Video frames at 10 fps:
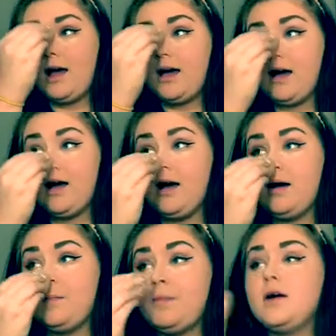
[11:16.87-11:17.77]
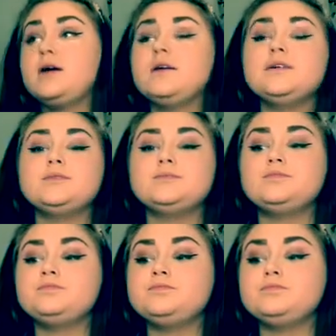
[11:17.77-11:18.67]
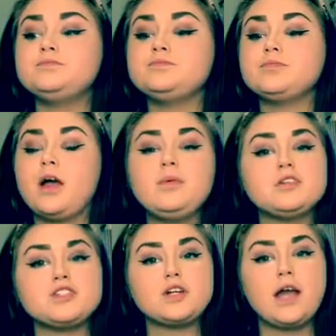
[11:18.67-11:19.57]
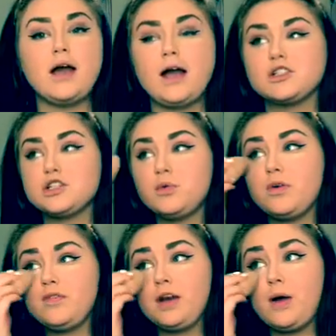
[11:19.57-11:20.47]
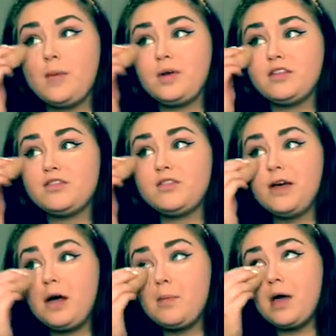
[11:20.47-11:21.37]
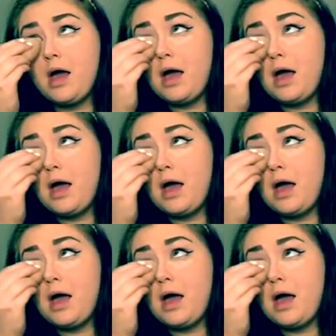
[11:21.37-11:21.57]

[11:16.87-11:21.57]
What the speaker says: I'm not sure yet actually what video I'm going to film,